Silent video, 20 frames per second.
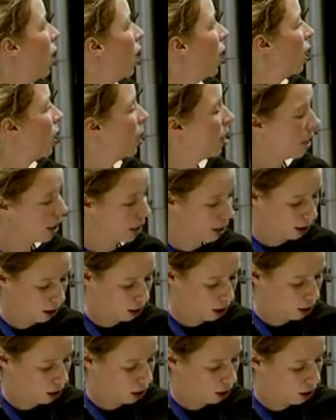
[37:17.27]
And in this
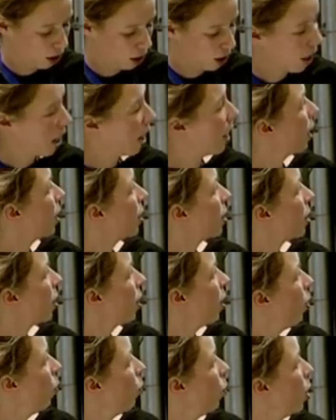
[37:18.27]
case,
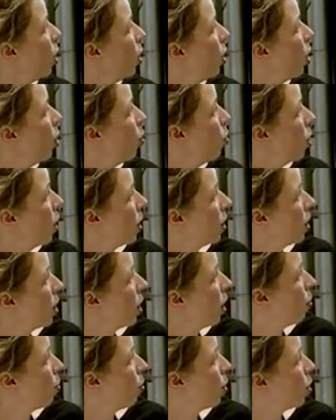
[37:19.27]
we lowered the
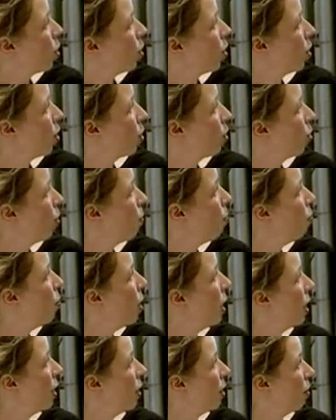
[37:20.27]
temperature to a
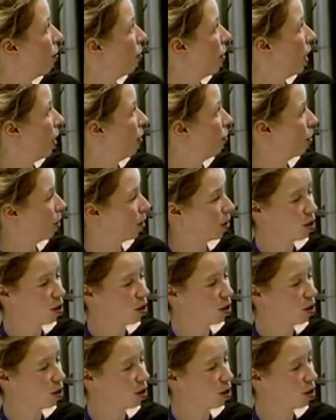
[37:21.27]
medium level.